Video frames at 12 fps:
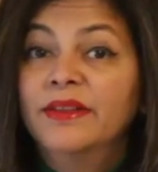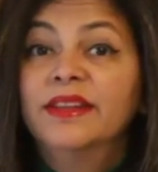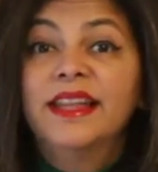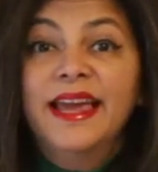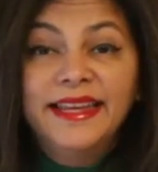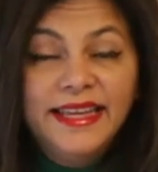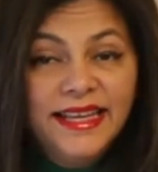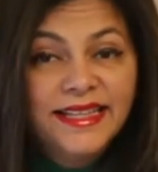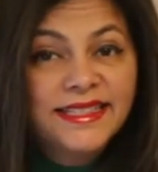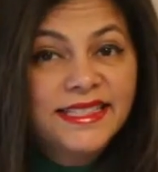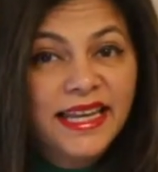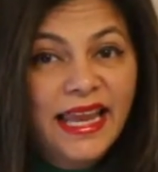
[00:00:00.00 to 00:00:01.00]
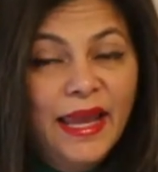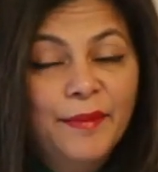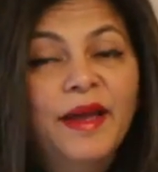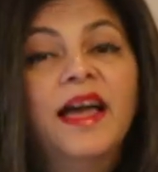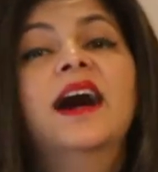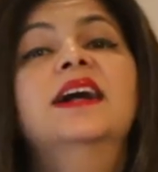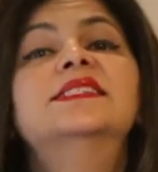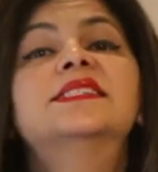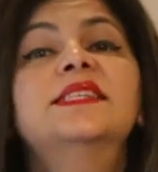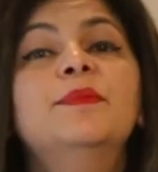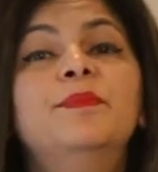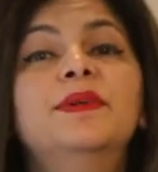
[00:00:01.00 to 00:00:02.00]
Now, like its name, a
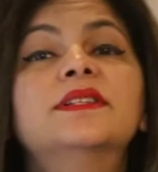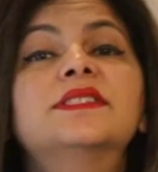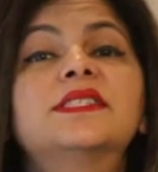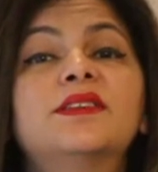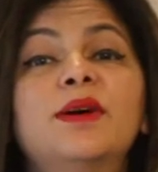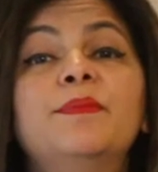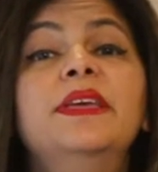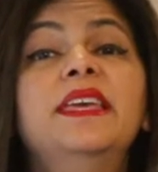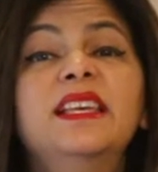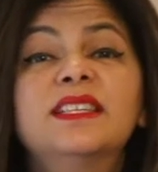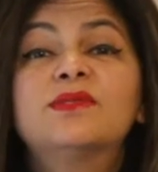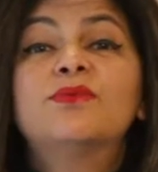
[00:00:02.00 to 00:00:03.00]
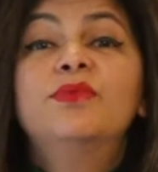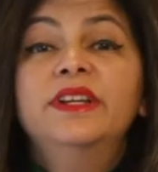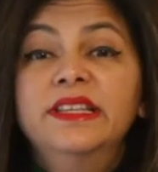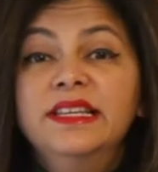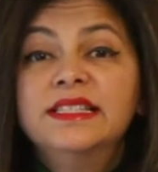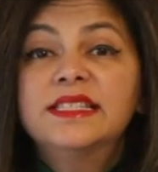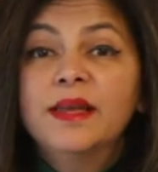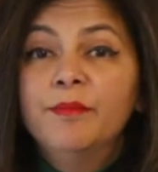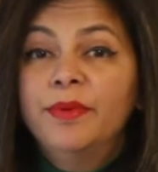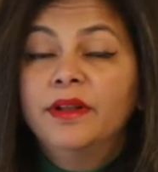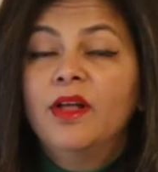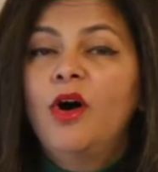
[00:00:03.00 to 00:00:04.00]
simple syrup is really
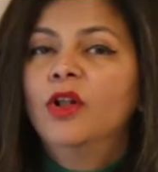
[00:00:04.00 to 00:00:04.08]
simple,